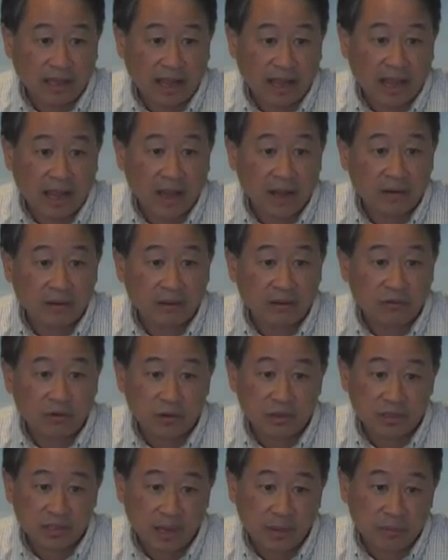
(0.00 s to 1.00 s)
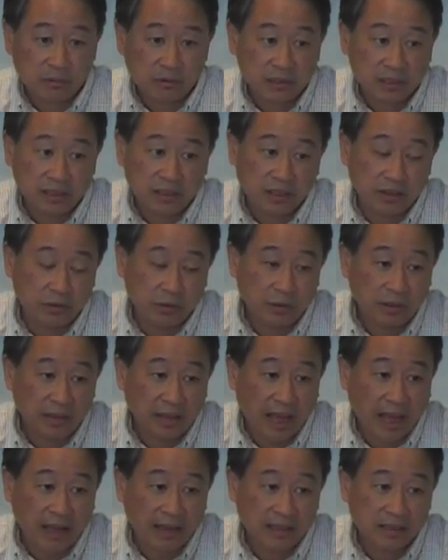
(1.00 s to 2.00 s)
and the first step really to doing
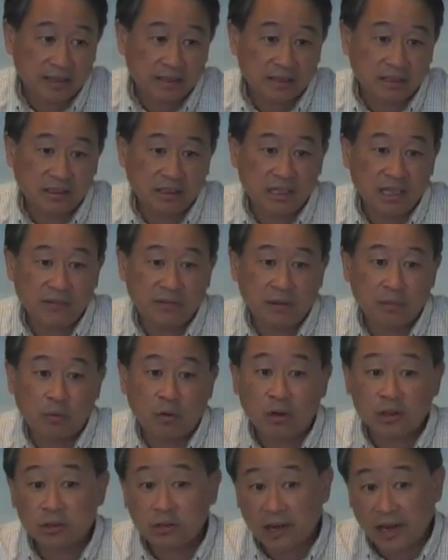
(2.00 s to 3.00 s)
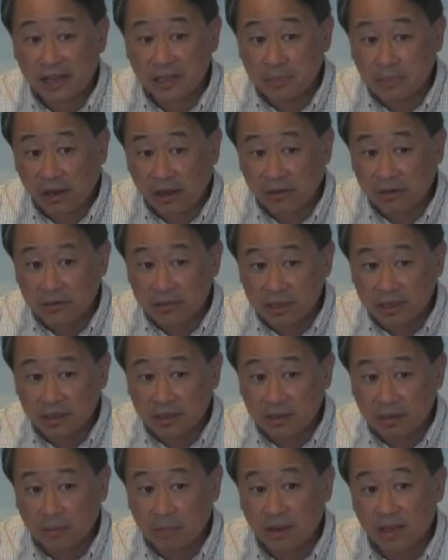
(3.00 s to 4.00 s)
that is achieving more transparency
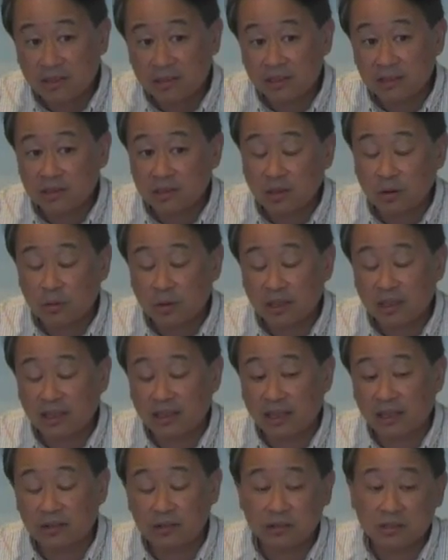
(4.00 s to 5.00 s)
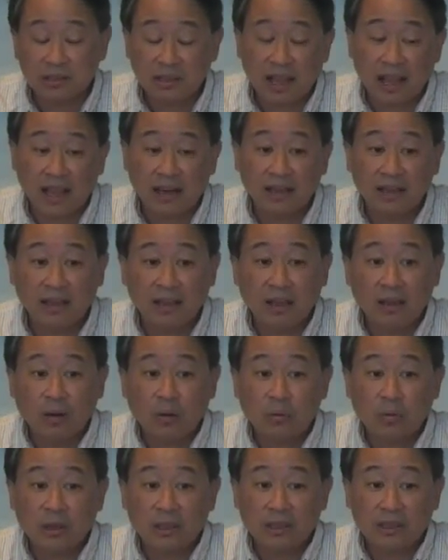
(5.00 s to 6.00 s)
to the budget so we can understand
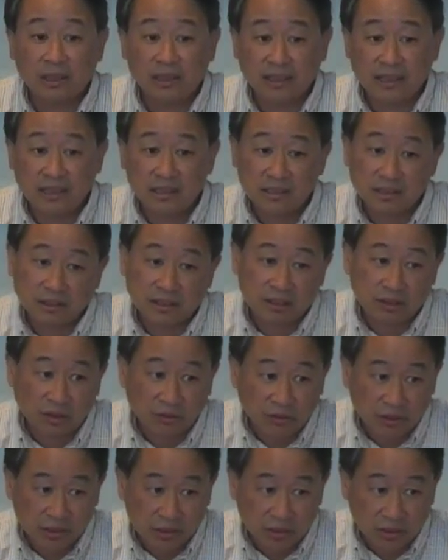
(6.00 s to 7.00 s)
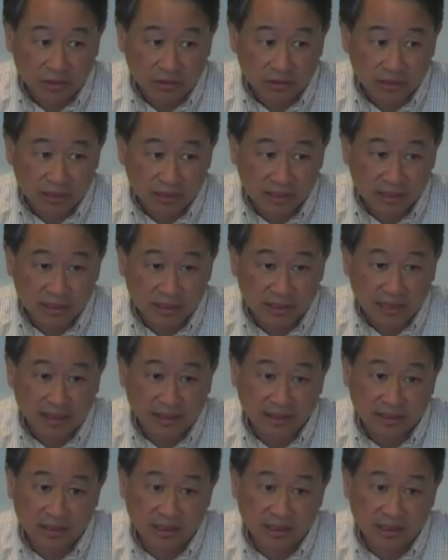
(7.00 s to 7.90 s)
what each of the different services that the